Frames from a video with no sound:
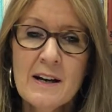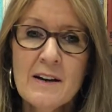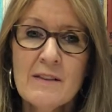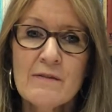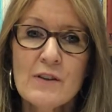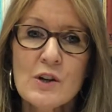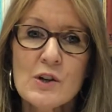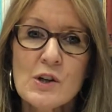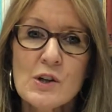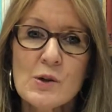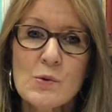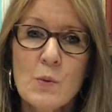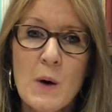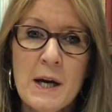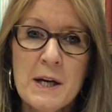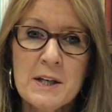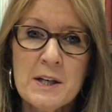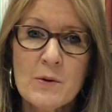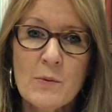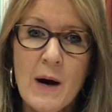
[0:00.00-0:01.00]
verses
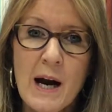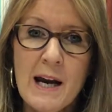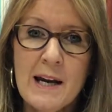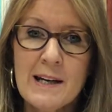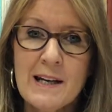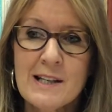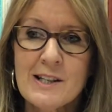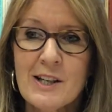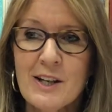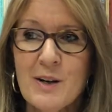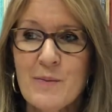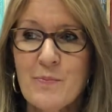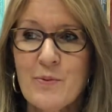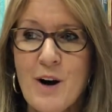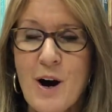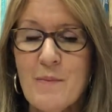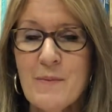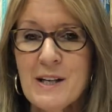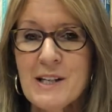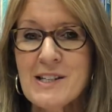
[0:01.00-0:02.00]
1-8, he's going to
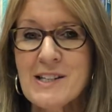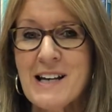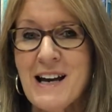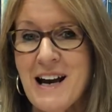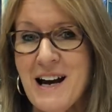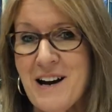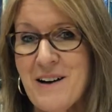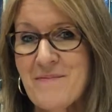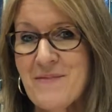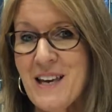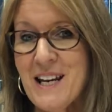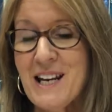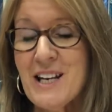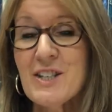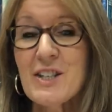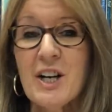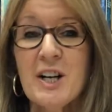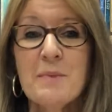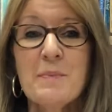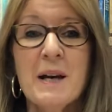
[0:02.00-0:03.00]
promise that he's
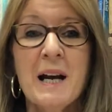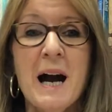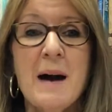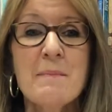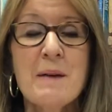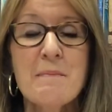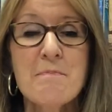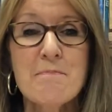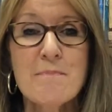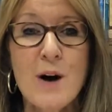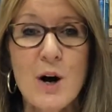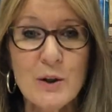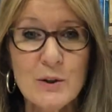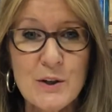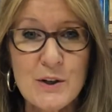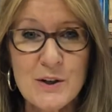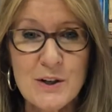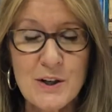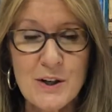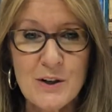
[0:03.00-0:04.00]
going to become a
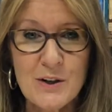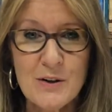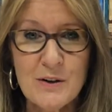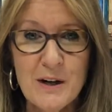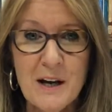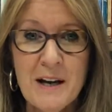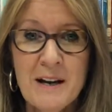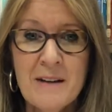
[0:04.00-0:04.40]
multitude